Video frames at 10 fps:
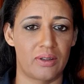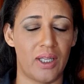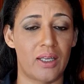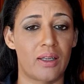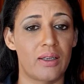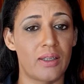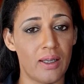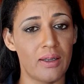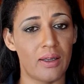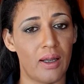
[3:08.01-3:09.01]
that they
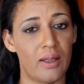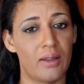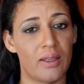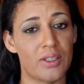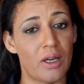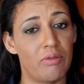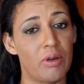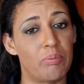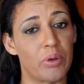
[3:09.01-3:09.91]
take and they shove it